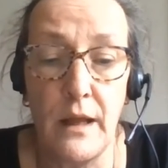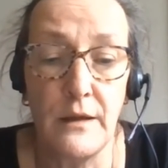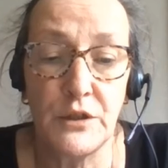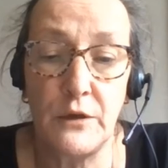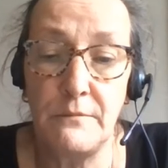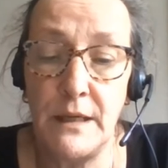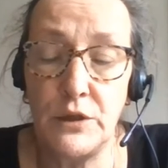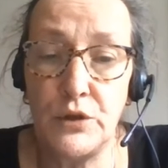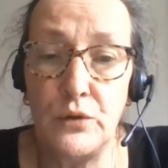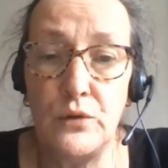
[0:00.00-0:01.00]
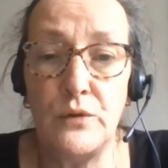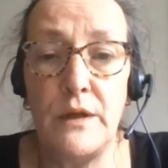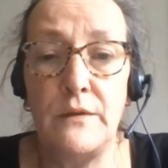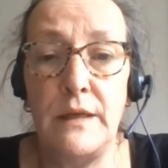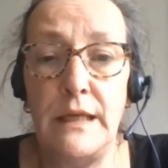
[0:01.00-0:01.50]
so make sure
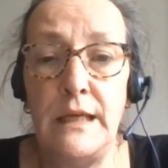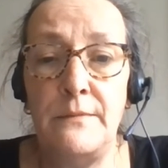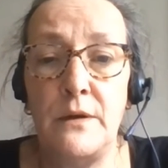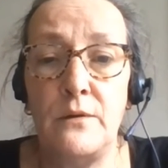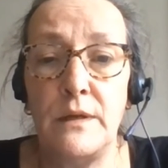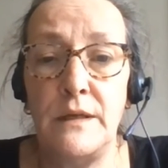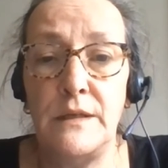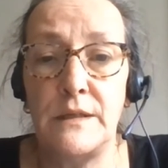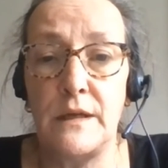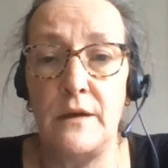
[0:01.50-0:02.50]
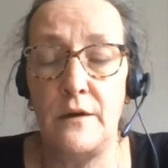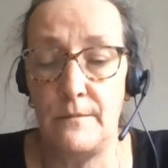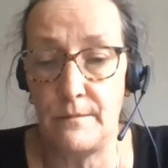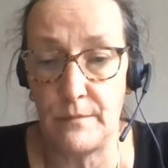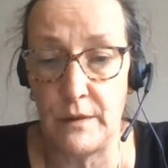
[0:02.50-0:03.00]
that the email is um,